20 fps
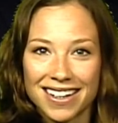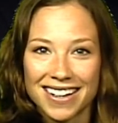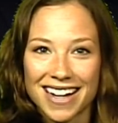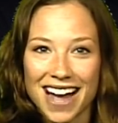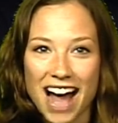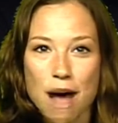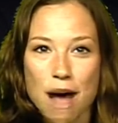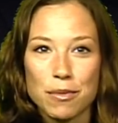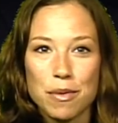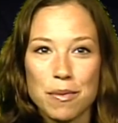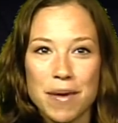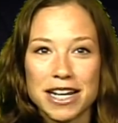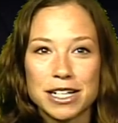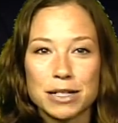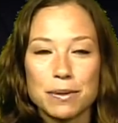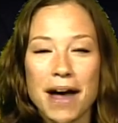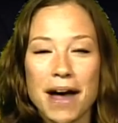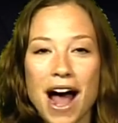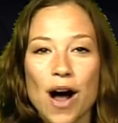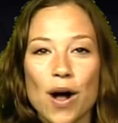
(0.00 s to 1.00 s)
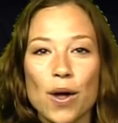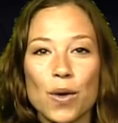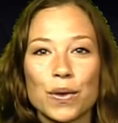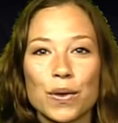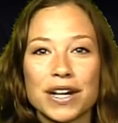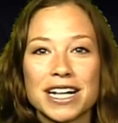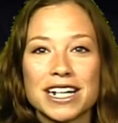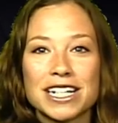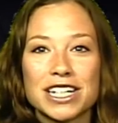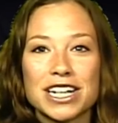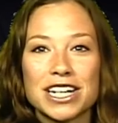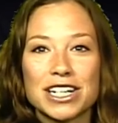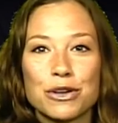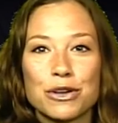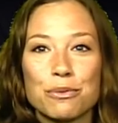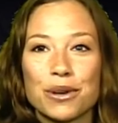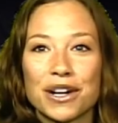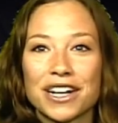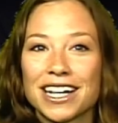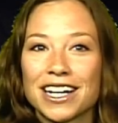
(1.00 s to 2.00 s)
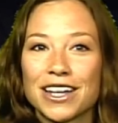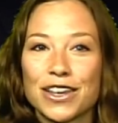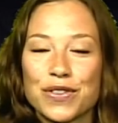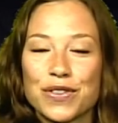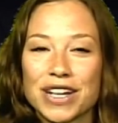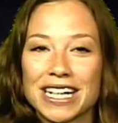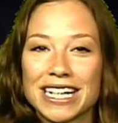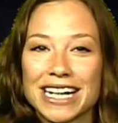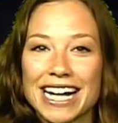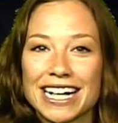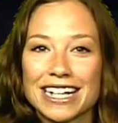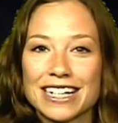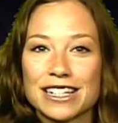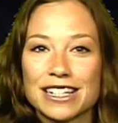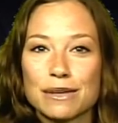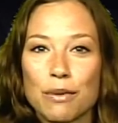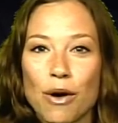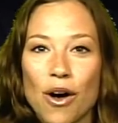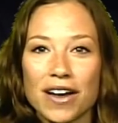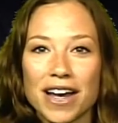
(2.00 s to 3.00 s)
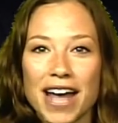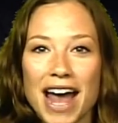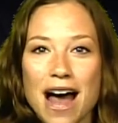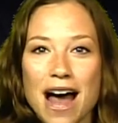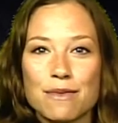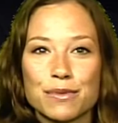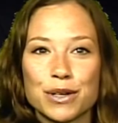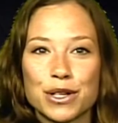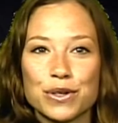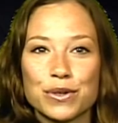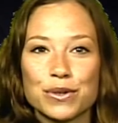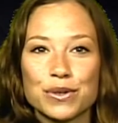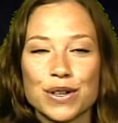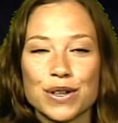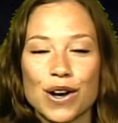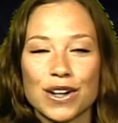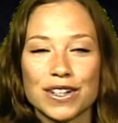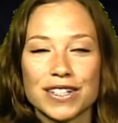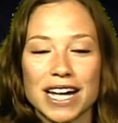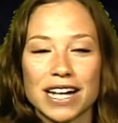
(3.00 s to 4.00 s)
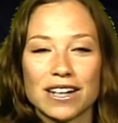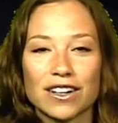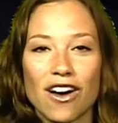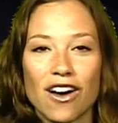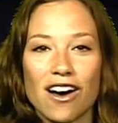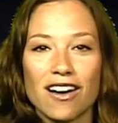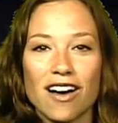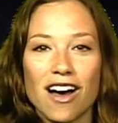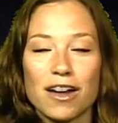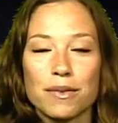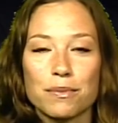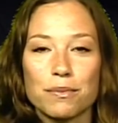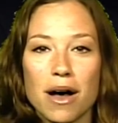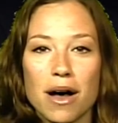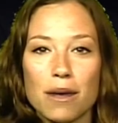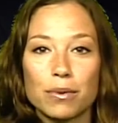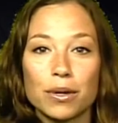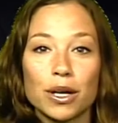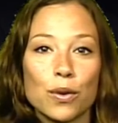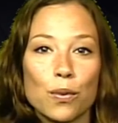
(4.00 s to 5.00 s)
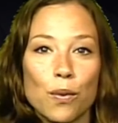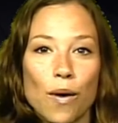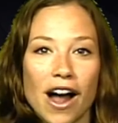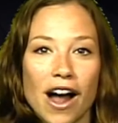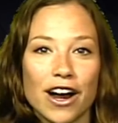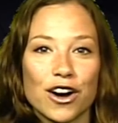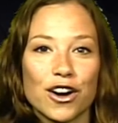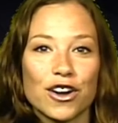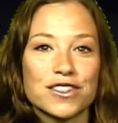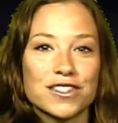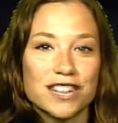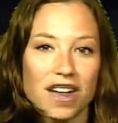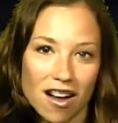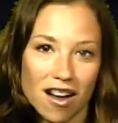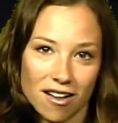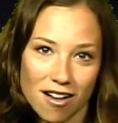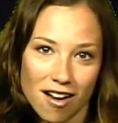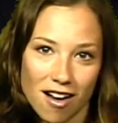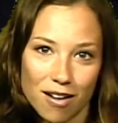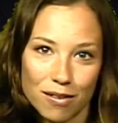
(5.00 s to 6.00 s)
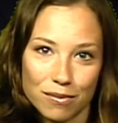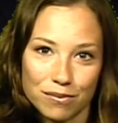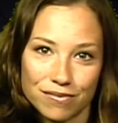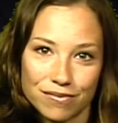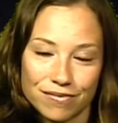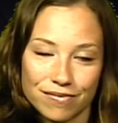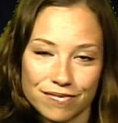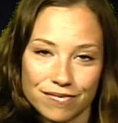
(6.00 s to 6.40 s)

I'm Amanda Powell. We'll continue bringing you the latest small cap news all day long on PublicWire.com.